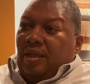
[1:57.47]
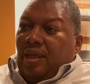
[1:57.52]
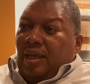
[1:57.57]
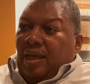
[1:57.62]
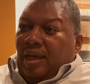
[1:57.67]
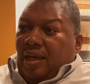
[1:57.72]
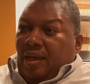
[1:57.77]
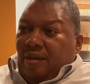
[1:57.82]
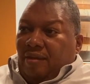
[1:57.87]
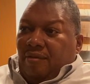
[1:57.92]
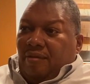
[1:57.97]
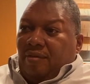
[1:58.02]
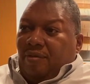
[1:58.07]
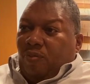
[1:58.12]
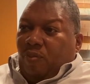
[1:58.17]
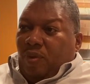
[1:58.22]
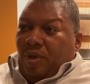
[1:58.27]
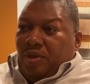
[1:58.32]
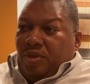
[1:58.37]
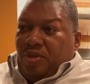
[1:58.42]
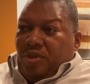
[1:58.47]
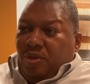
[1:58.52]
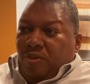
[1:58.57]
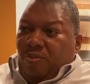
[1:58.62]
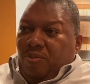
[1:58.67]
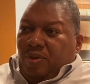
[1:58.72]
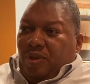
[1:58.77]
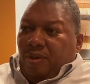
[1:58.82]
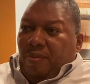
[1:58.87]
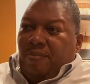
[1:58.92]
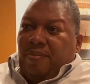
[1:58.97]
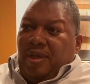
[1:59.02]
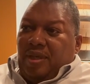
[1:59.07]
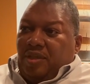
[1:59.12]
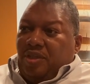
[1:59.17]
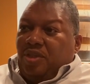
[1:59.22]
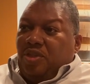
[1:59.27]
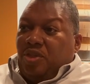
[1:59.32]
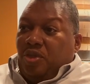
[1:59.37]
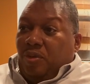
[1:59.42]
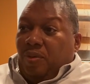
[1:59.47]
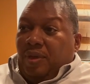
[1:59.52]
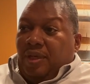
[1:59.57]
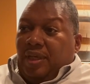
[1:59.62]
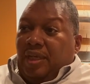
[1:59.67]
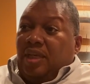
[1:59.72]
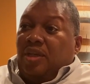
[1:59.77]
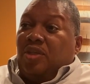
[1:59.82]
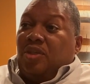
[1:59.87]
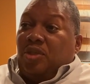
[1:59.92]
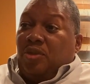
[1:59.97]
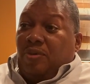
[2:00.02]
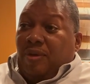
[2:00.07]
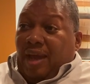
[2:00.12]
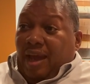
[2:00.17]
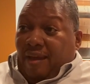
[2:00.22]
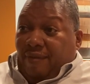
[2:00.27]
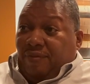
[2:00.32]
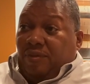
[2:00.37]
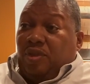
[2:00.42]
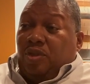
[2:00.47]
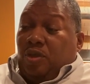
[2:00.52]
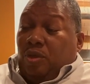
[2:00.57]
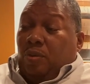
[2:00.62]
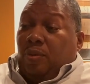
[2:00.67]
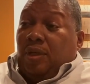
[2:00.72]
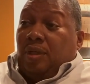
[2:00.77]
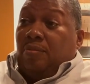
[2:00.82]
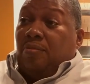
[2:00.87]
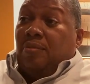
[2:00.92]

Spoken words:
And once you commit to doing it, you have to do it.